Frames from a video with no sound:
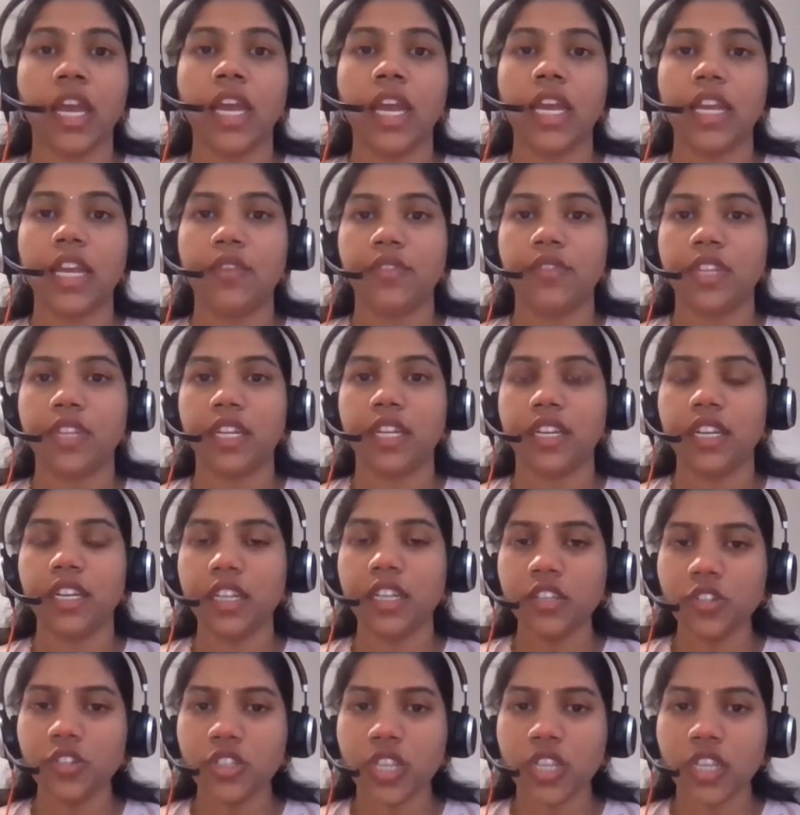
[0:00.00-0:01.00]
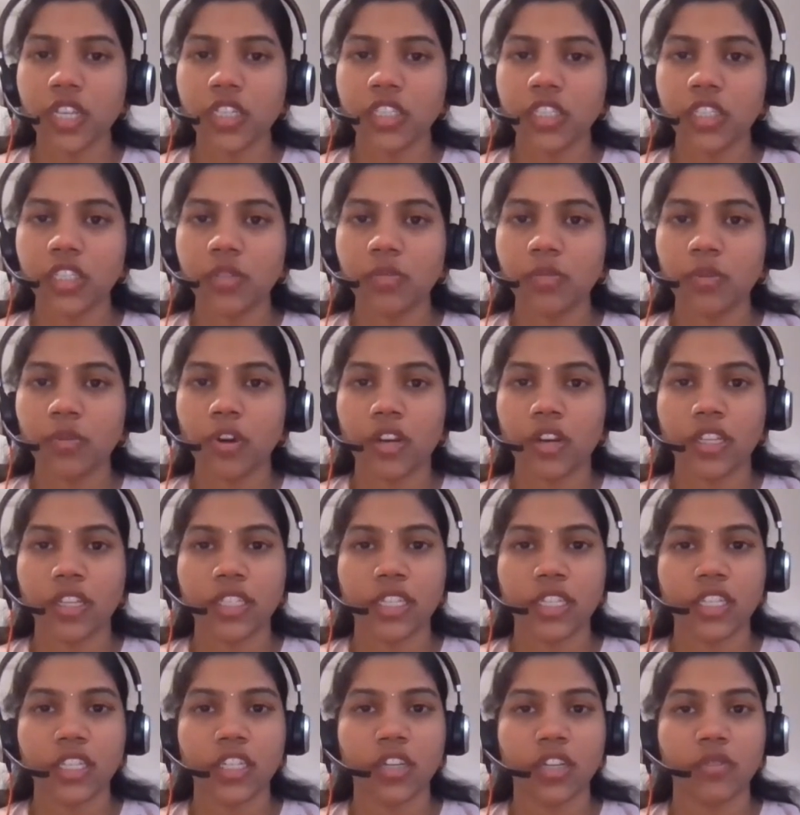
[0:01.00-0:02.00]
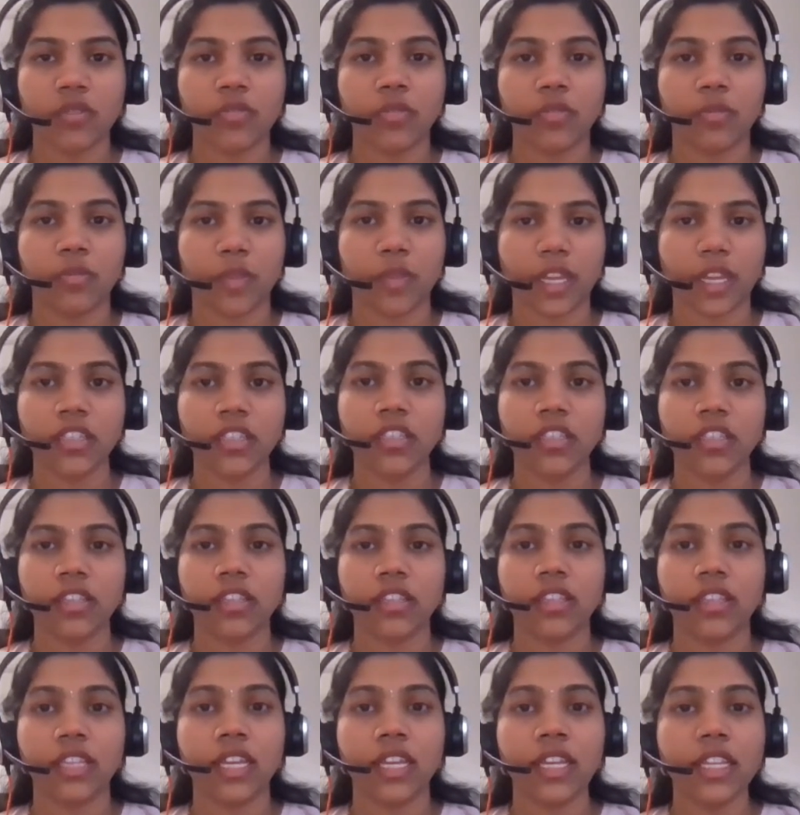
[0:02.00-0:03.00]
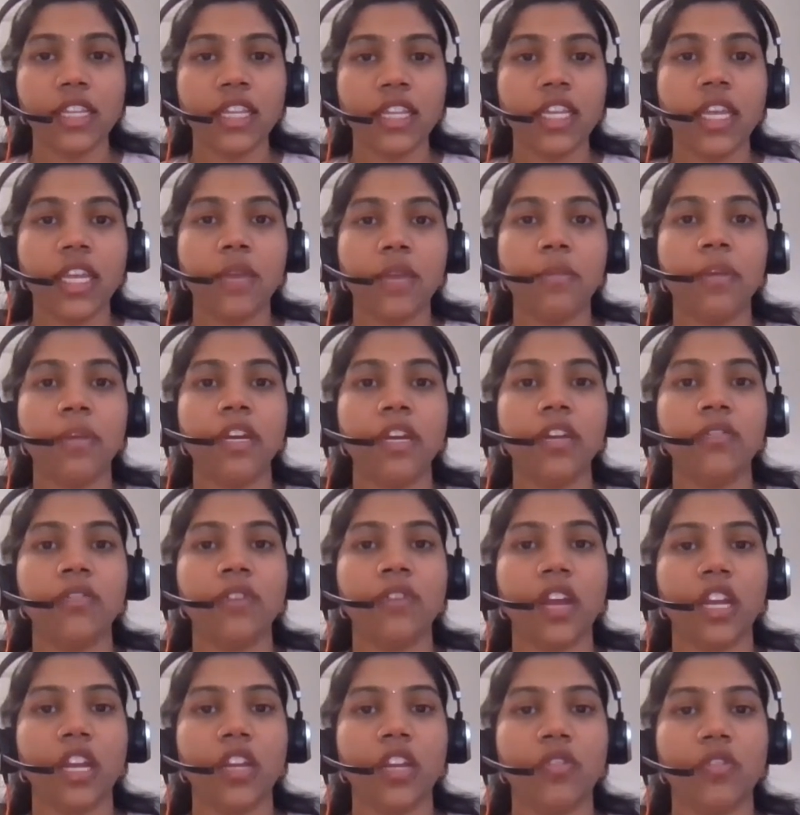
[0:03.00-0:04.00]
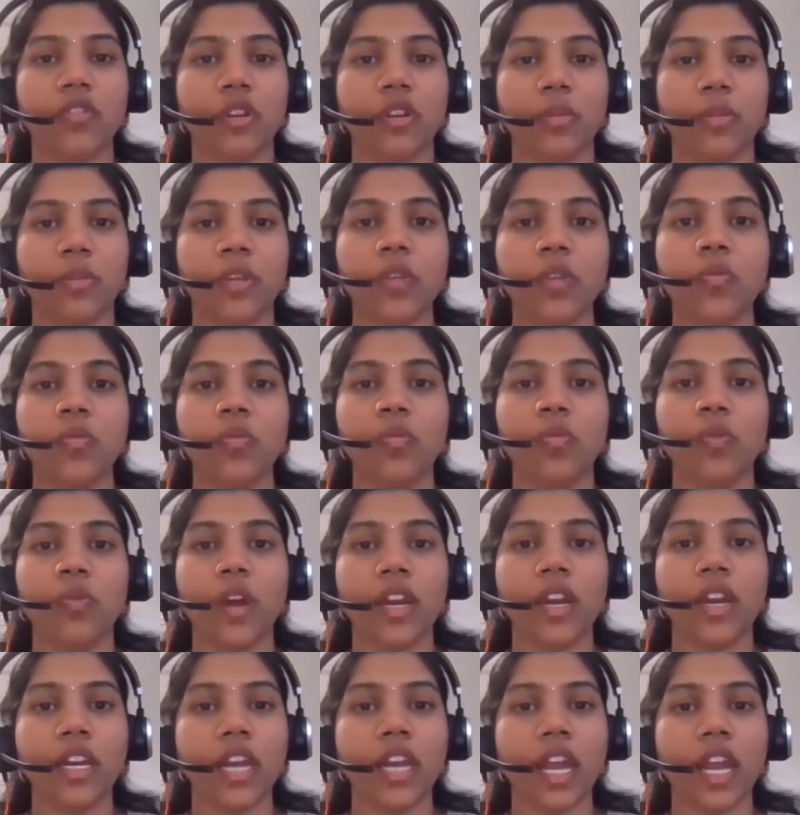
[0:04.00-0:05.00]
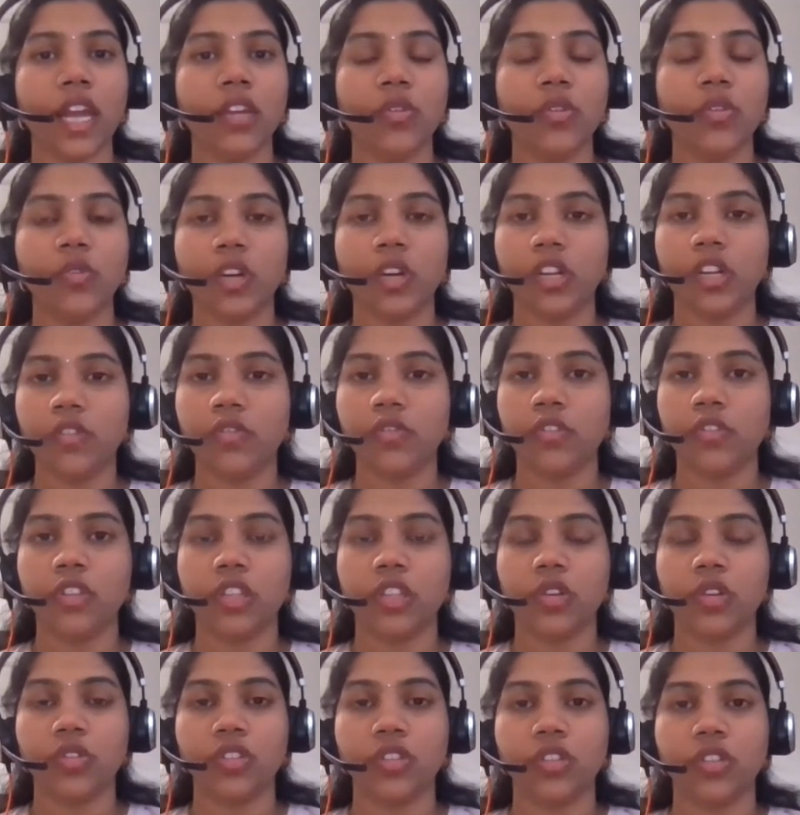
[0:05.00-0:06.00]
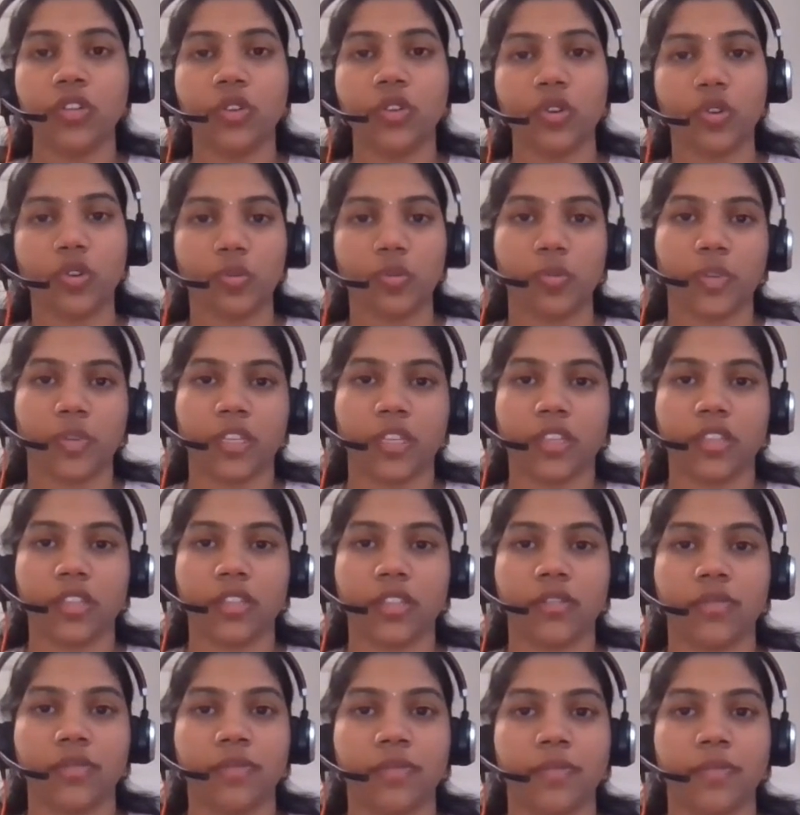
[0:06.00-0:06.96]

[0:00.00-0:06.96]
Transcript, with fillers: If they didn't change the policy terms means, then the embedded value will be 1,24,000 crore rupees.